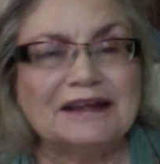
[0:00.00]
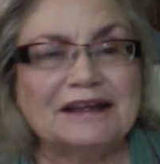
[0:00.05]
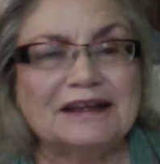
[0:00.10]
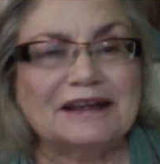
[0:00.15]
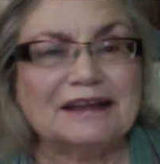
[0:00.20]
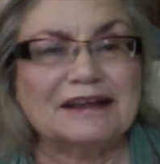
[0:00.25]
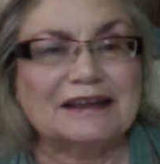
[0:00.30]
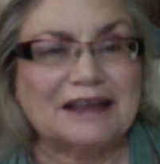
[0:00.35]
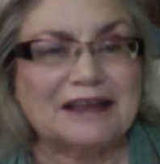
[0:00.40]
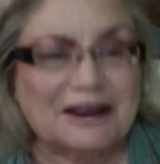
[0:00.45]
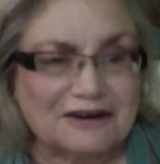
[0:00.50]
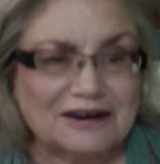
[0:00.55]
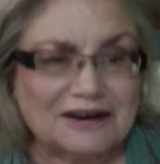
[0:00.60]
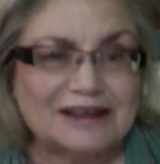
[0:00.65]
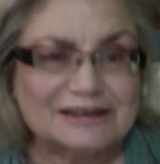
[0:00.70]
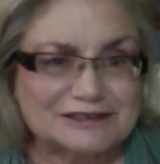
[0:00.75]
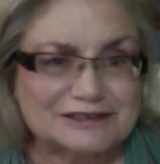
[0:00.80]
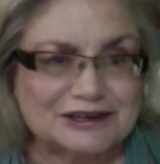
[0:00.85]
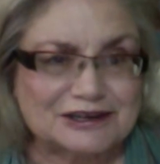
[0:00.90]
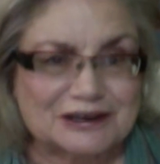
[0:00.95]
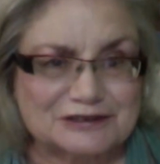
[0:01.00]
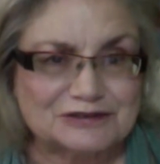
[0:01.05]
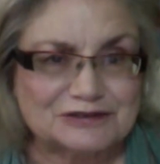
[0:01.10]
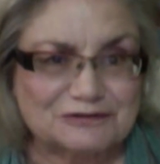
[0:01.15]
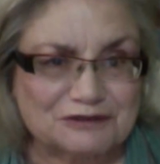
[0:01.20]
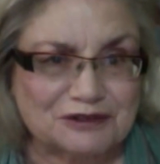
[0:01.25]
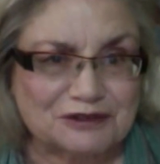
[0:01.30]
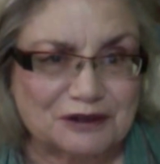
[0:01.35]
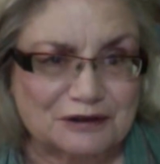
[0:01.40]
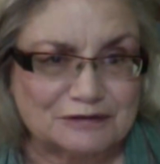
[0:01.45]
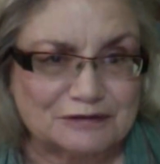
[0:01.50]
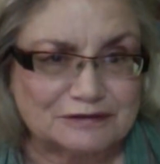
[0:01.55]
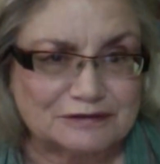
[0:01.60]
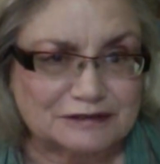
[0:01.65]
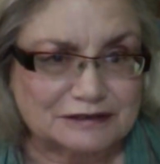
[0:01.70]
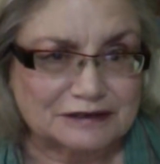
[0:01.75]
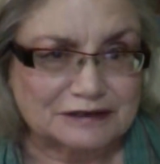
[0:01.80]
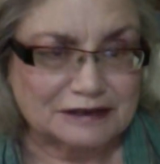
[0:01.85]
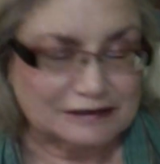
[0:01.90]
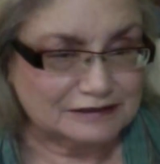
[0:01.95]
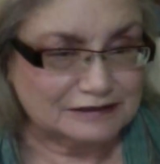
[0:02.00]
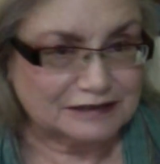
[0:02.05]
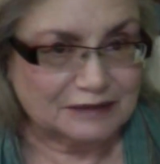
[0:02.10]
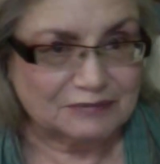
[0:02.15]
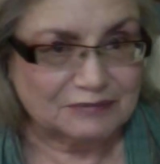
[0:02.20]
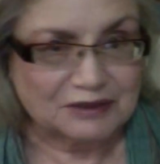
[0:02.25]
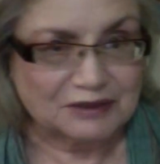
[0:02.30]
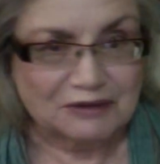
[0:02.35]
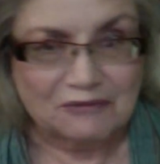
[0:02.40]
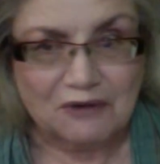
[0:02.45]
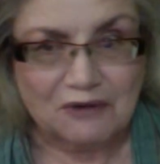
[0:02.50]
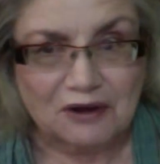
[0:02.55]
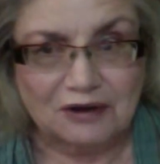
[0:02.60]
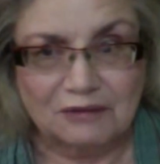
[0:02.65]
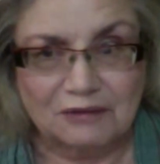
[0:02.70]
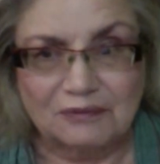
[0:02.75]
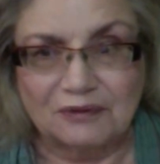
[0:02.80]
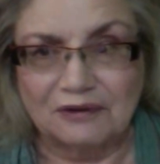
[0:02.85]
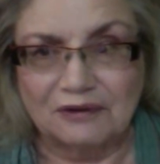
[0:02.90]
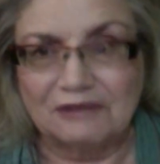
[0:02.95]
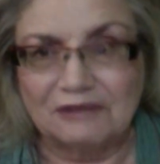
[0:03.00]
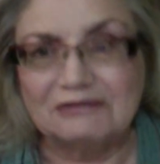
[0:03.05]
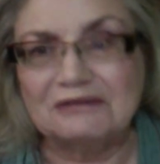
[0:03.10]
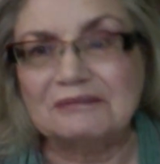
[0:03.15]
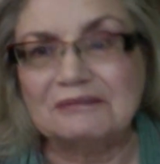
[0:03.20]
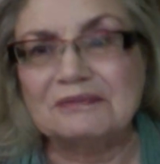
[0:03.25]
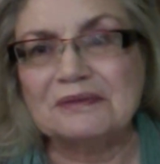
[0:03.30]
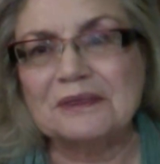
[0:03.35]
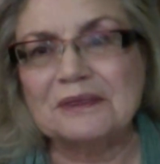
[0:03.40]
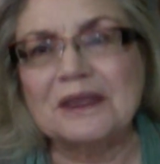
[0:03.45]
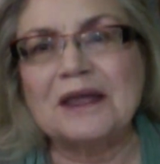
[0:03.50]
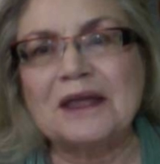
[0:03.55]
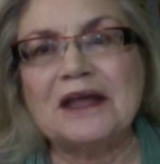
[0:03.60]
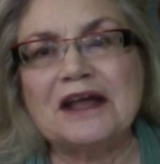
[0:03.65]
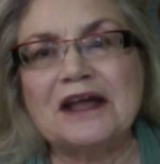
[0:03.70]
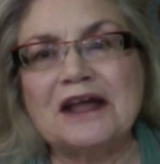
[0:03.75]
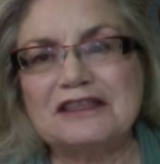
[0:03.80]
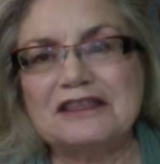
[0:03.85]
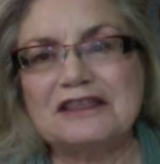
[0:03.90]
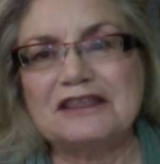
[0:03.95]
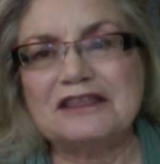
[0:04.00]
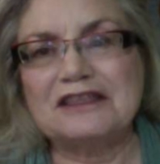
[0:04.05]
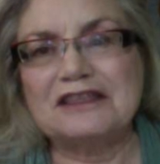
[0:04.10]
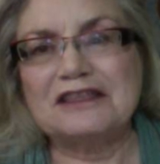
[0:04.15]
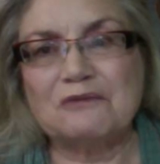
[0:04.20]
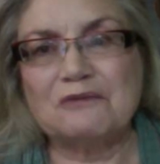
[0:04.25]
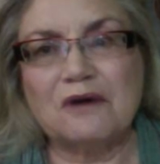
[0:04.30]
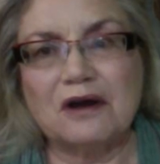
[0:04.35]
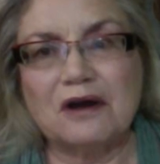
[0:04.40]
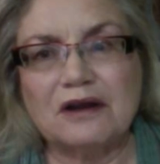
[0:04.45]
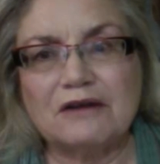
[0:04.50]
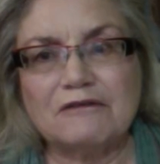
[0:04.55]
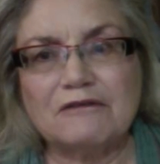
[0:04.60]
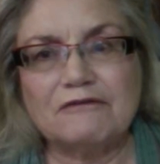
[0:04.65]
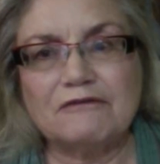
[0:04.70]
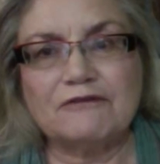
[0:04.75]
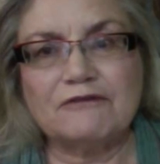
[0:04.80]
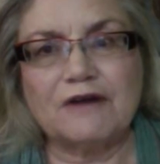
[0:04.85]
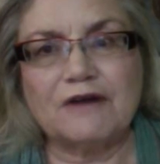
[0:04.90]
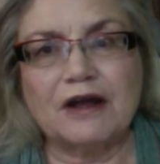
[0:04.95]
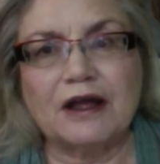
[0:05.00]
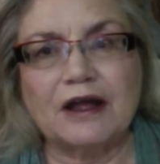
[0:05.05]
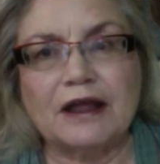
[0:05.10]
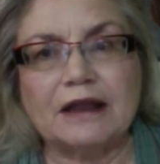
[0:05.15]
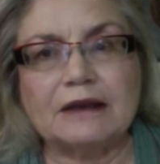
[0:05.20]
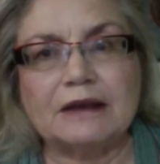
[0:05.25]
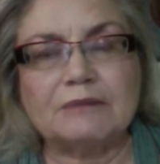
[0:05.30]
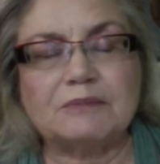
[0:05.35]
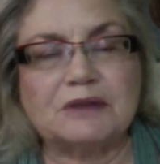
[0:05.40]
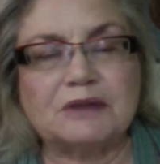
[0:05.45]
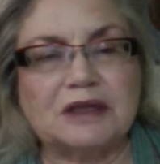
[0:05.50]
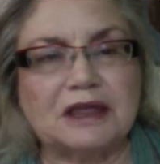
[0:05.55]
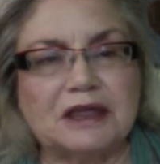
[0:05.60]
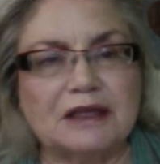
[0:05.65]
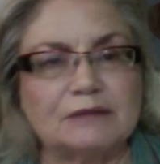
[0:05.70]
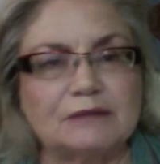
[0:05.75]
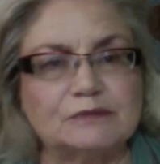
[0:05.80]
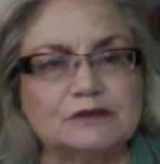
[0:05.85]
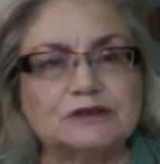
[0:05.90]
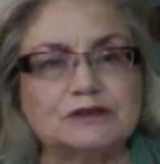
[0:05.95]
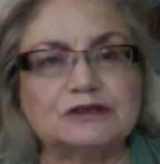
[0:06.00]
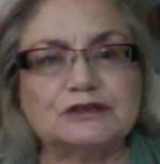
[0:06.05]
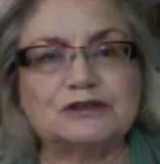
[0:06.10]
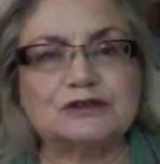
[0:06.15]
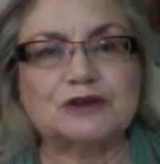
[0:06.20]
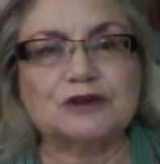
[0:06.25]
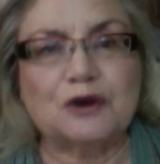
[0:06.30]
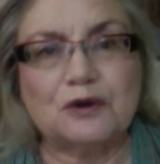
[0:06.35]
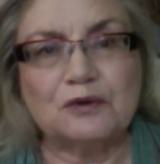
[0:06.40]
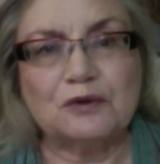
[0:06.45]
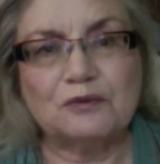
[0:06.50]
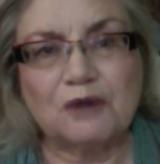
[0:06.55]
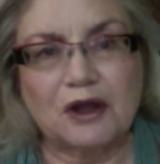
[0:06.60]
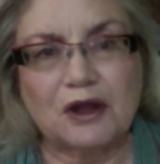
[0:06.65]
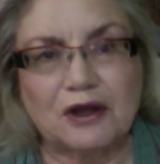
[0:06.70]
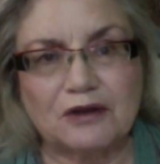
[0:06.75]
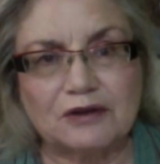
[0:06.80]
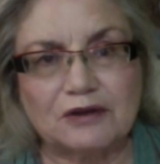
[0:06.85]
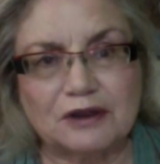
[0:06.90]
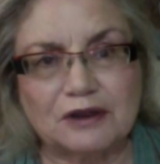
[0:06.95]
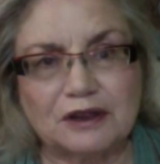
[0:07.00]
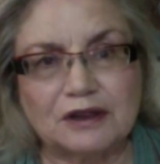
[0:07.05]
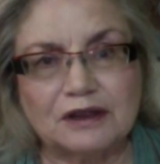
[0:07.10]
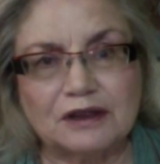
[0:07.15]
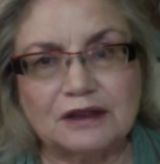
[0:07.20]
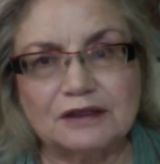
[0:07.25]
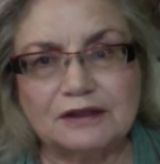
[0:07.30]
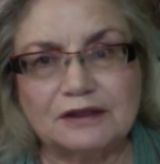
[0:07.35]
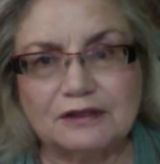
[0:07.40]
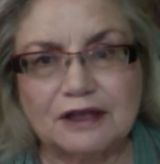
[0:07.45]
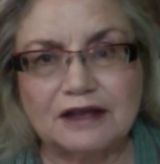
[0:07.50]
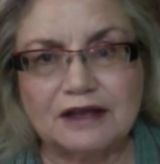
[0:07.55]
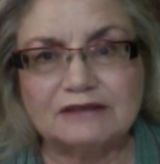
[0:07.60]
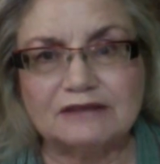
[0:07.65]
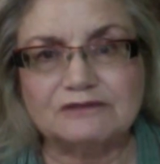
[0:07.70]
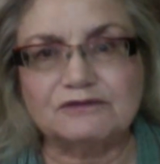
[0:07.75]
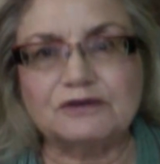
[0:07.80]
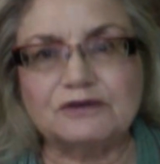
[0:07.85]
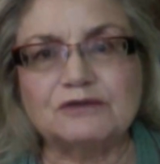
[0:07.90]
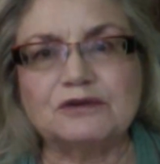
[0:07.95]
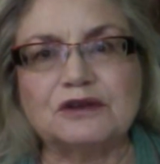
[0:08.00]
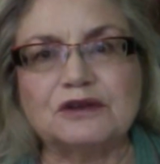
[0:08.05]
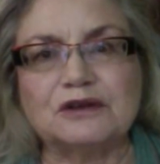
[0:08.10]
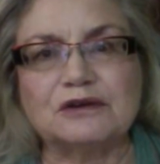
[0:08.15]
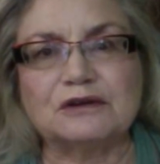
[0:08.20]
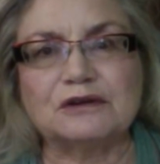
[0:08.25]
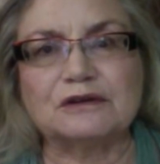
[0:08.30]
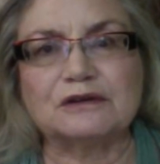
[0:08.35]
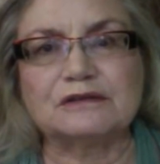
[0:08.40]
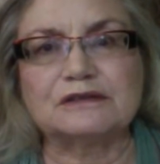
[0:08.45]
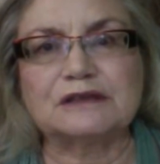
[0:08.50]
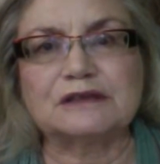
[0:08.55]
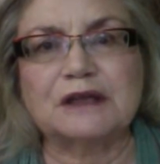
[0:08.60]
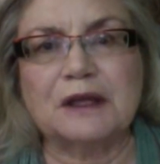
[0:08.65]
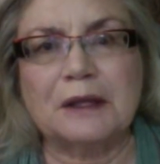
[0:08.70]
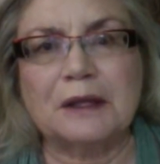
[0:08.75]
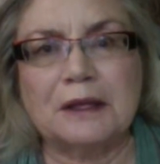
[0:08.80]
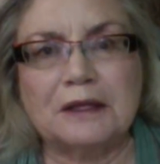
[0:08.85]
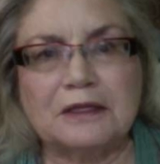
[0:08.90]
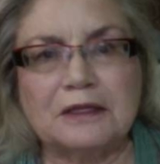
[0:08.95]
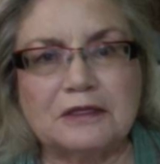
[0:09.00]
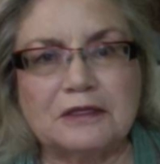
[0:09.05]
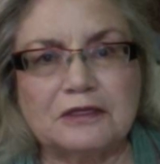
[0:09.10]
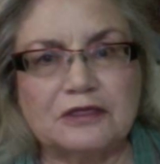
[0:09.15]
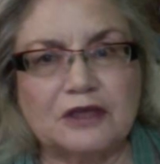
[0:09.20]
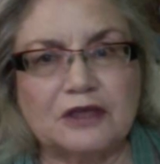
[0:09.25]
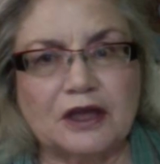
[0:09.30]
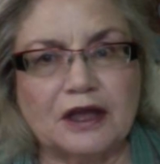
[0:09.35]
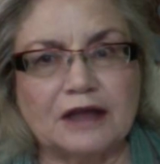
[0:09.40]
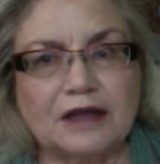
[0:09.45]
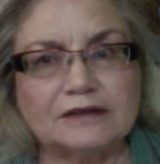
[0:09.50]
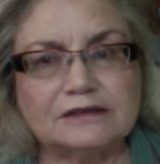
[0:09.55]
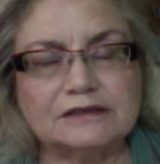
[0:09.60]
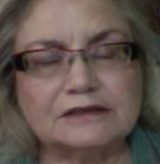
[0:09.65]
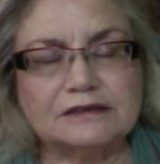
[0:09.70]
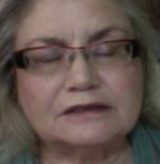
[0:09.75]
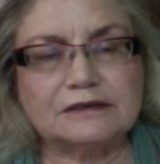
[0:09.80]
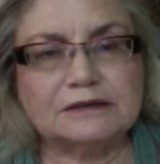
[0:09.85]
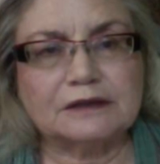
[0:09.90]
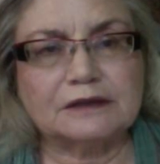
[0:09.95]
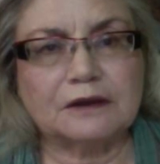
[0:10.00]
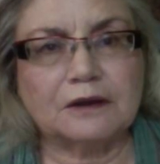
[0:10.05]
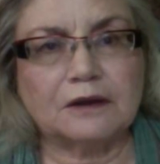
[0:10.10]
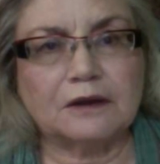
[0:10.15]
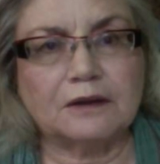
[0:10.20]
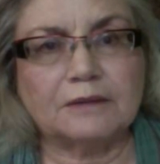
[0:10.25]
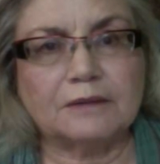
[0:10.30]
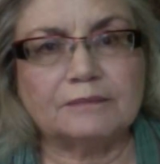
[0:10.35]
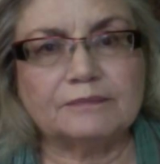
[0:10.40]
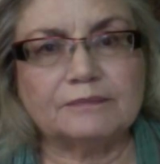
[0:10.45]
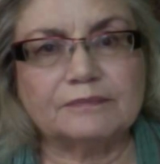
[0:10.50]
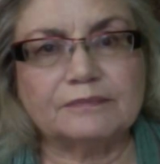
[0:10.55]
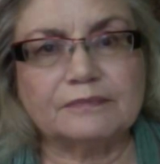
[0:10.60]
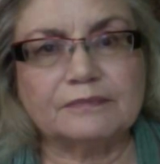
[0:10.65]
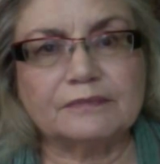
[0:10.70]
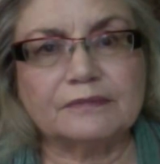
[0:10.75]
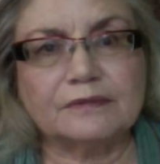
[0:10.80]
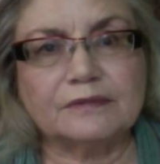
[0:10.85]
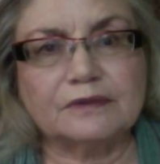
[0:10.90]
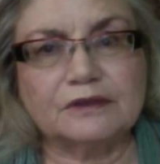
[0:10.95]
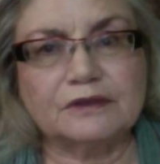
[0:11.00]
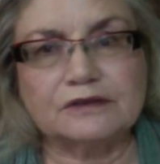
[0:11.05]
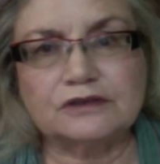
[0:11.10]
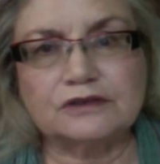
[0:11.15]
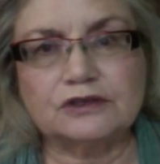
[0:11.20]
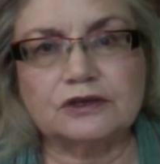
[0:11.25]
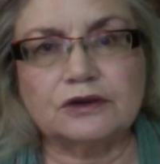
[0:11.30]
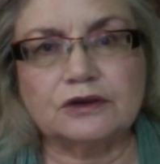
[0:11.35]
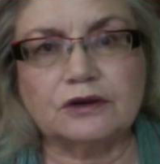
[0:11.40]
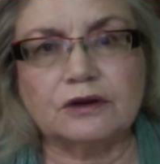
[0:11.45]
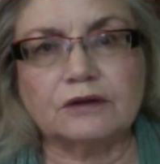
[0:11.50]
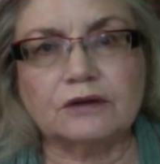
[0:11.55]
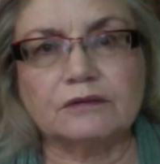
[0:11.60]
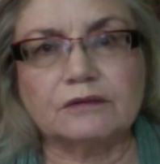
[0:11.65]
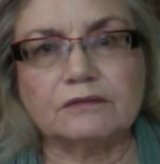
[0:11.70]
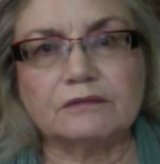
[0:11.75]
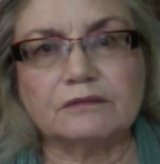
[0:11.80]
carry a change of clothes in something waterproof. The water fight became so rowdy in the last few years that this year